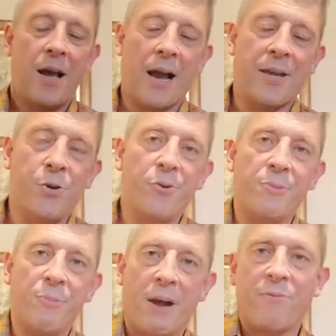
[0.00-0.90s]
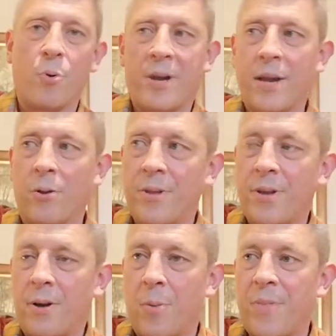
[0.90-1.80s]
A huge amount of folk killed
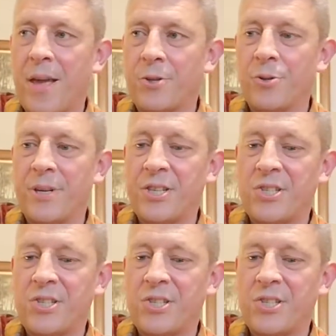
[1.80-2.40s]
up there during the